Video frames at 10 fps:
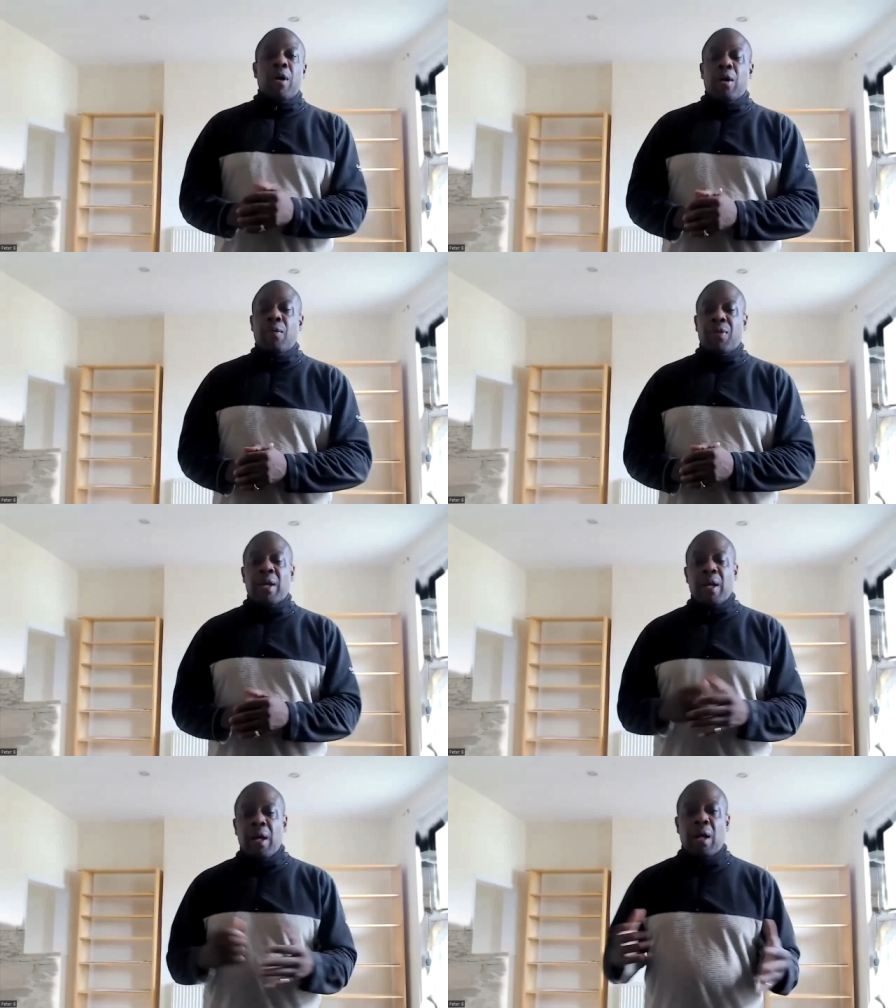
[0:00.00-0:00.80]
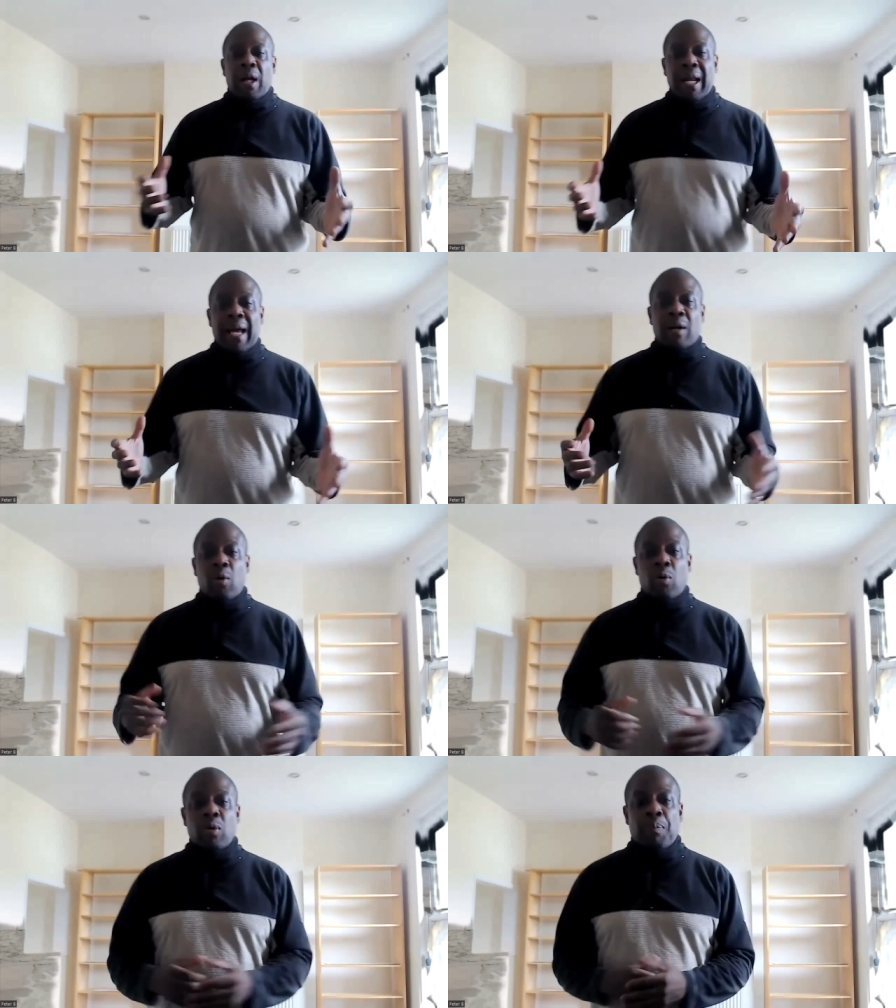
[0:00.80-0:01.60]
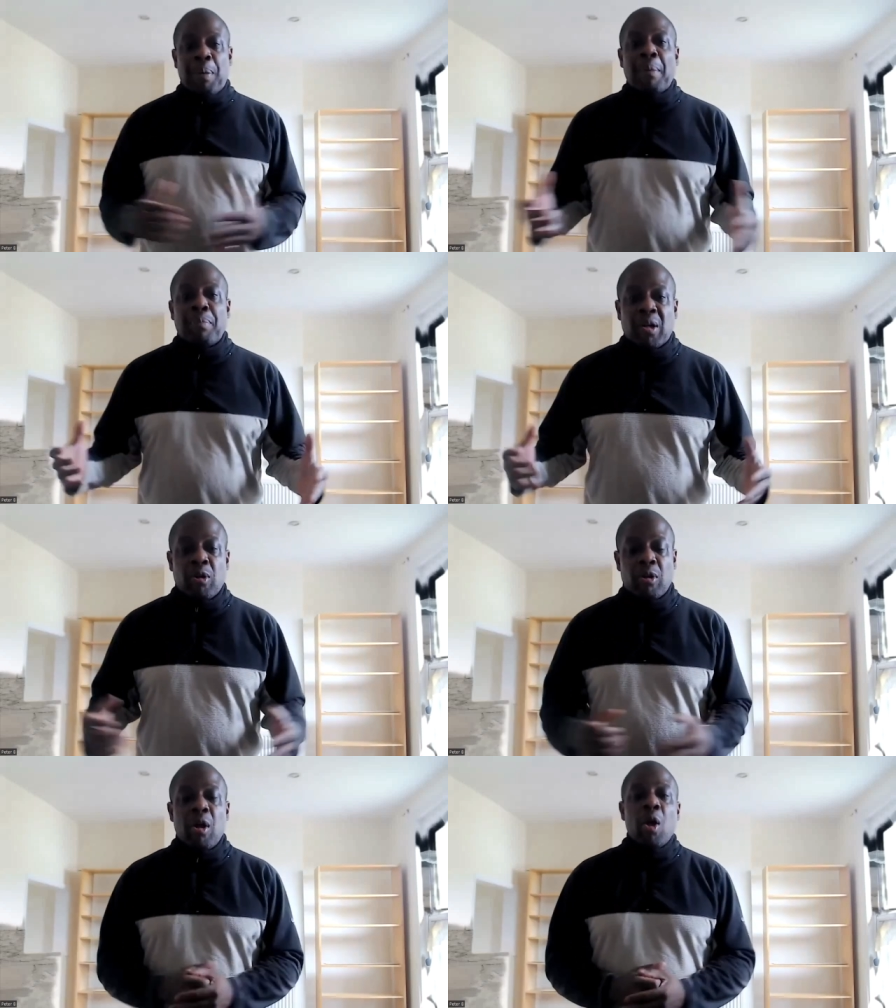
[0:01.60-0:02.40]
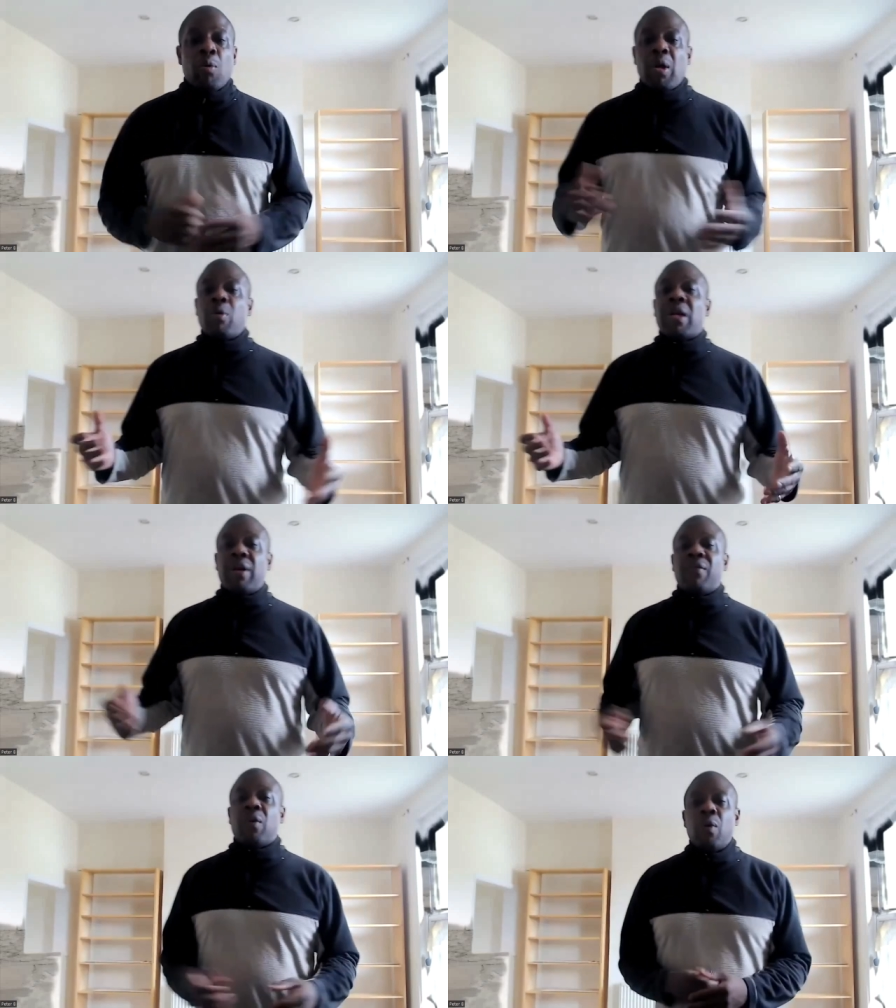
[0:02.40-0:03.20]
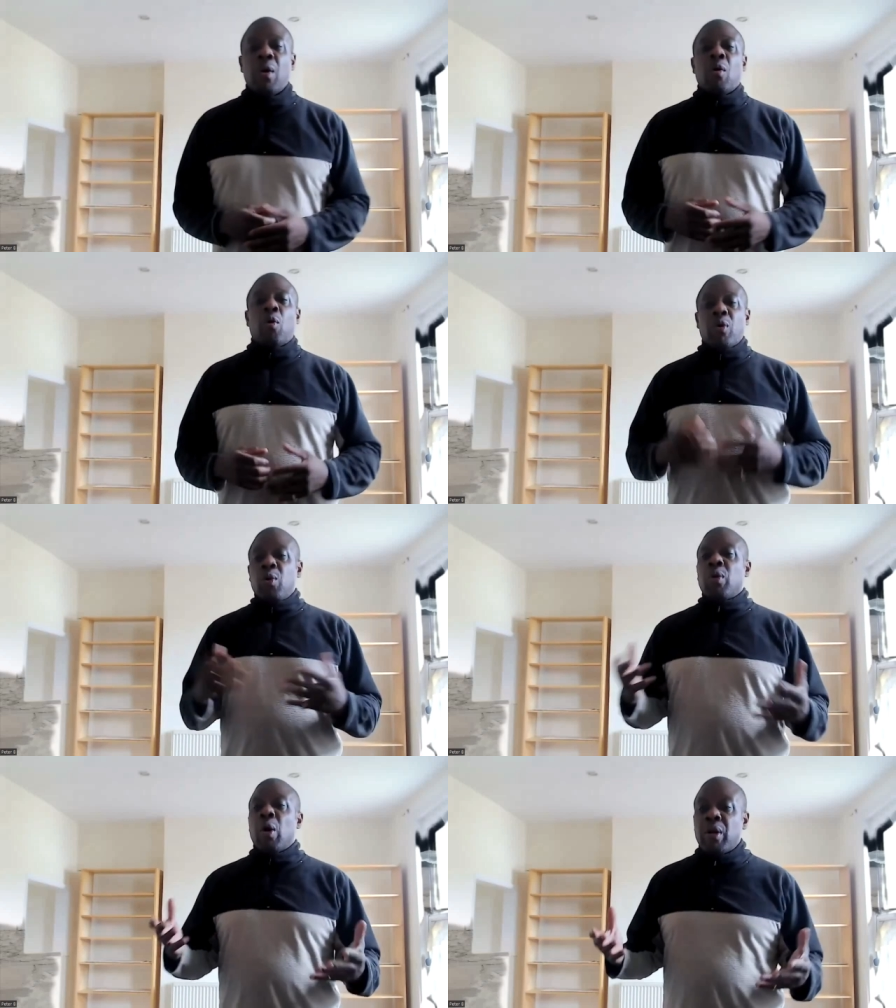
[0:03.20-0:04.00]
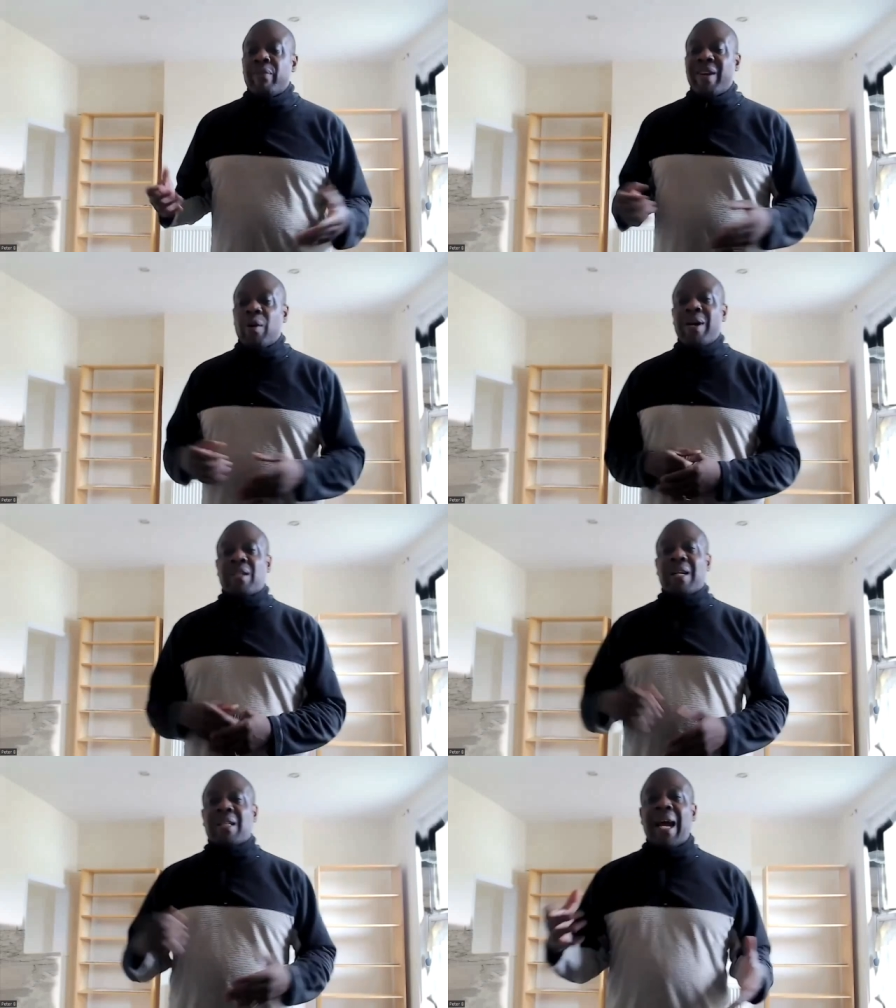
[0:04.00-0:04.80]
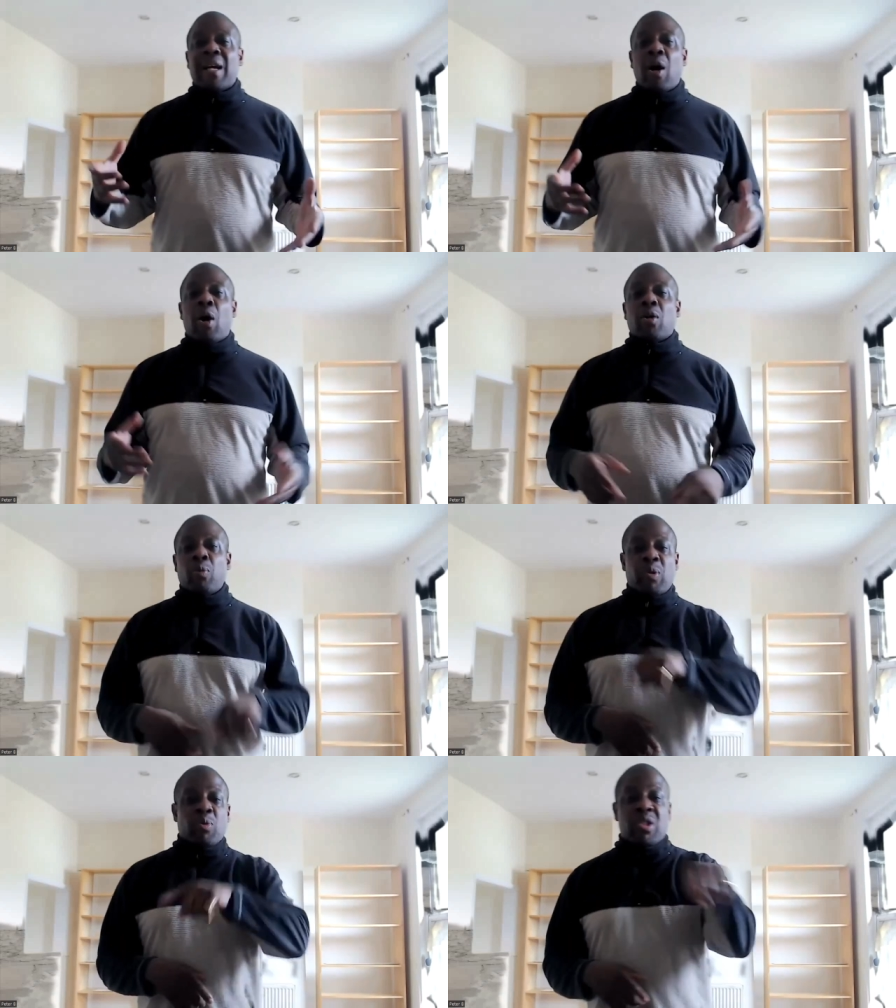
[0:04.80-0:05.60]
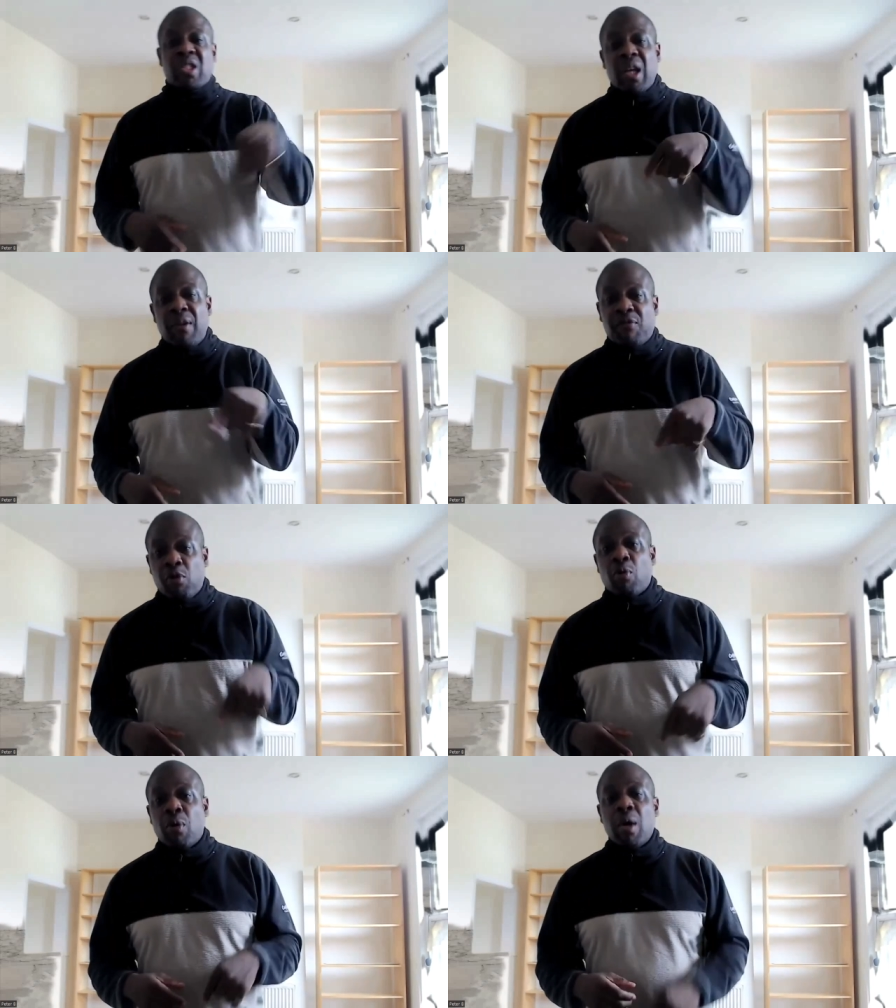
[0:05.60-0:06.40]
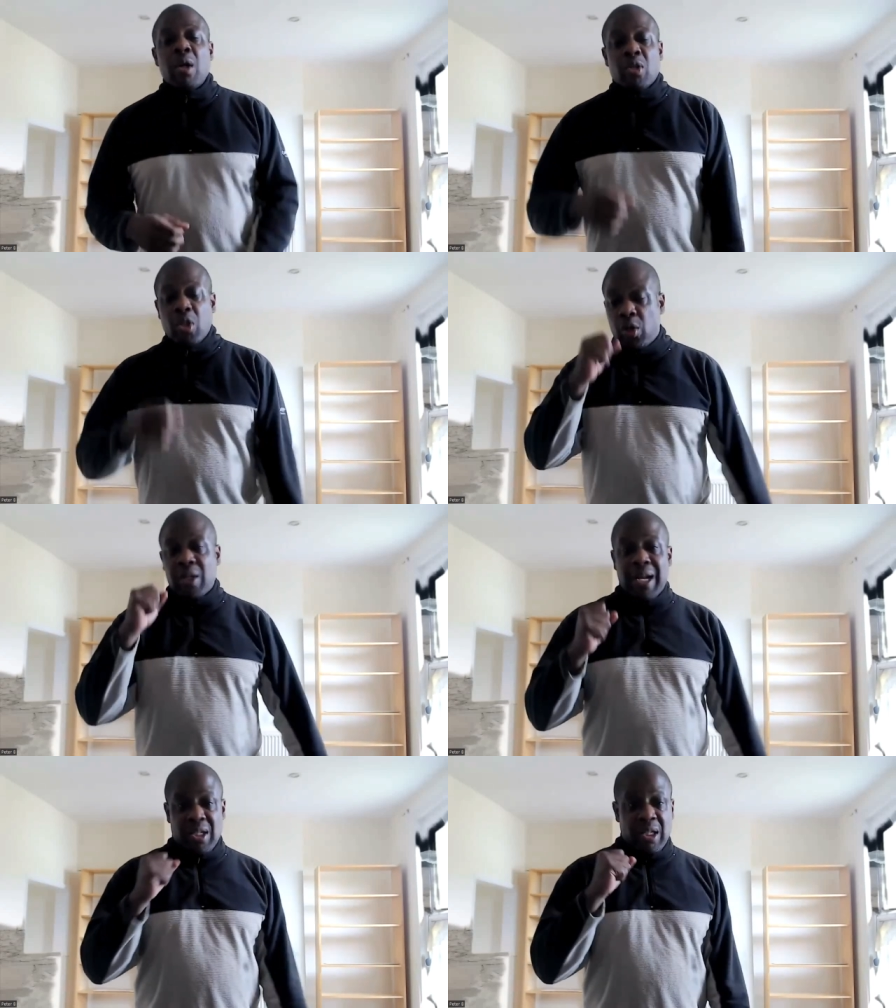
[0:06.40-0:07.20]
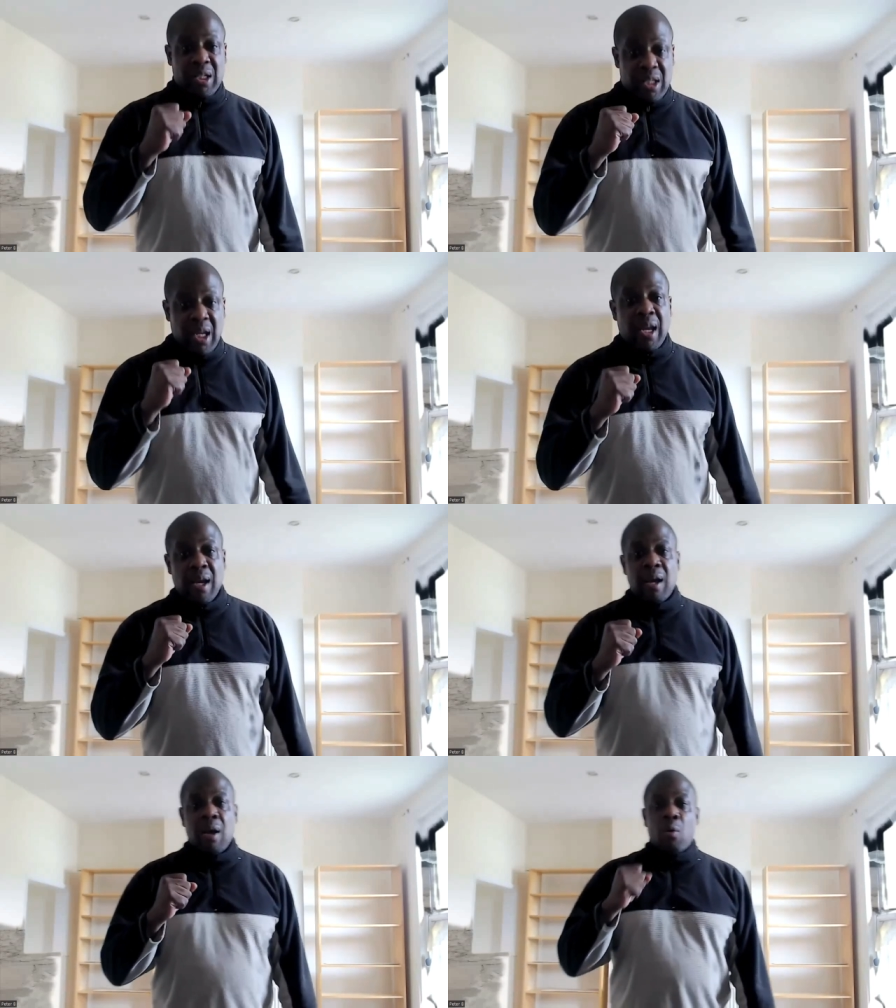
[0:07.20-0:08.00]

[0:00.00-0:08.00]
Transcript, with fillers: Uh, the uh, landlord, publican, would only give you, or you'd only request a tank card which was see-through, so you could actually see